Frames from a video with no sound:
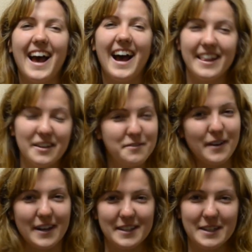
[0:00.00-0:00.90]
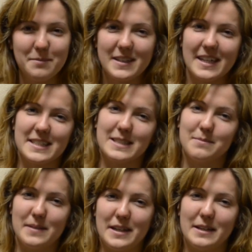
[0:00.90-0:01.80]
I love Farley because
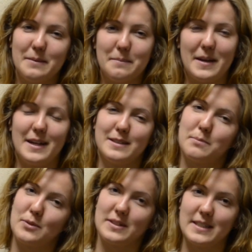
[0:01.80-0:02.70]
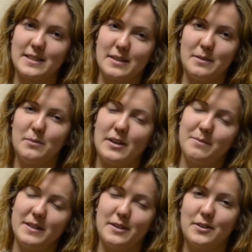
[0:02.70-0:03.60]
it's been my sports system while
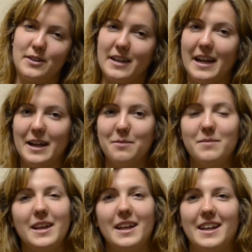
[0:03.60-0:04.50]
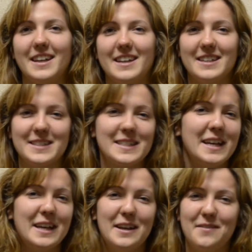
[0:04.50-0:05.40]
I've been at Notre Dame, and
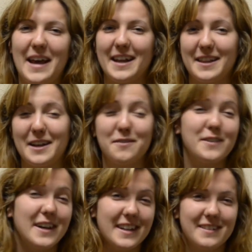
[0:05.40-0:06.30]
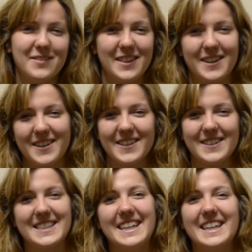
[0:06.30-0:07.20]
had a lot of fun with the
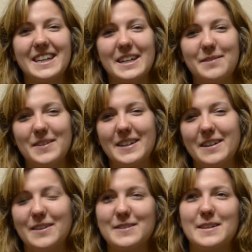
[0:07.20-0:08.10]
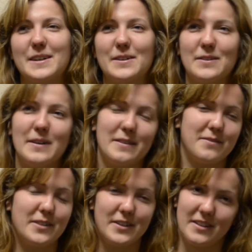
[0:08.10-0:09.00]
girls here, but also
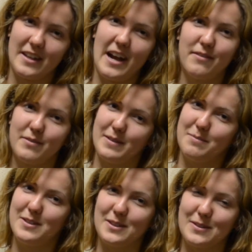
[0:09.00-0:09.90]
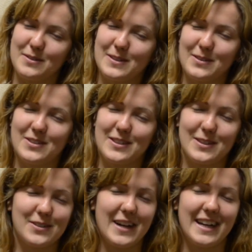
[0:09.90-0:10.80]
I've learned a lot from them too, so it's
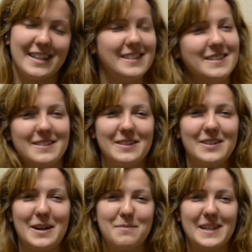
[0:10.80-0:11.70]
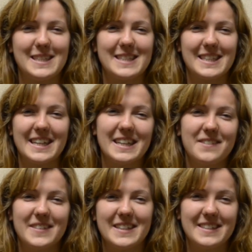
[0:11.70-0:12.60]
just a great, great place to
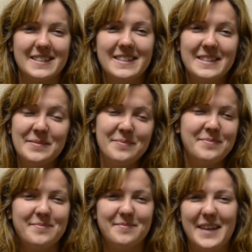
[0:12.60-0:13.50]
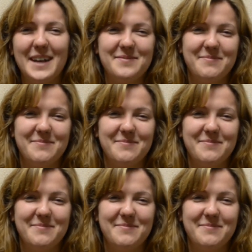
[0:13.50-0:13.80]
live, and yeah.